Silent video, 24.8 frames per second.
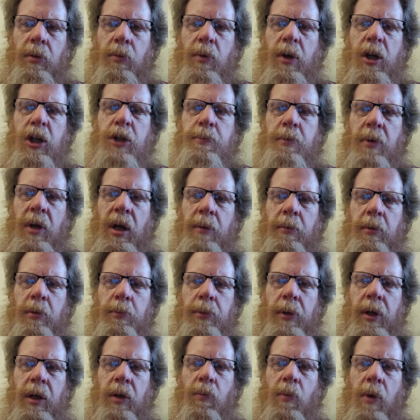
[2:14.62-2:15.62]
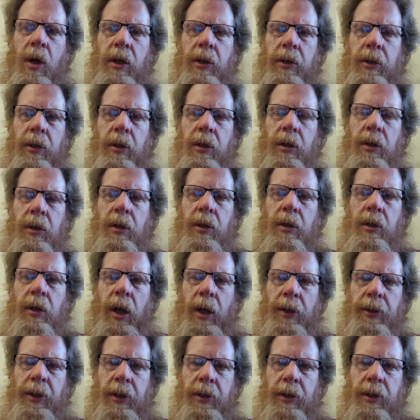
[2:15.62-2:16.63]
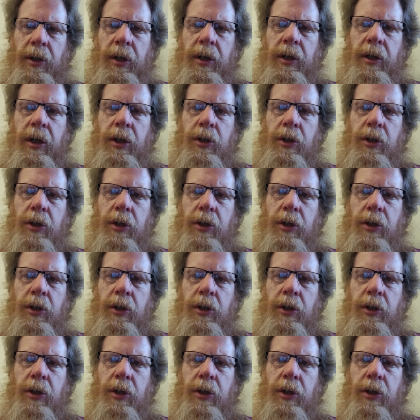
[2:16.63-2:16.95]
respray it with plain water, and then clean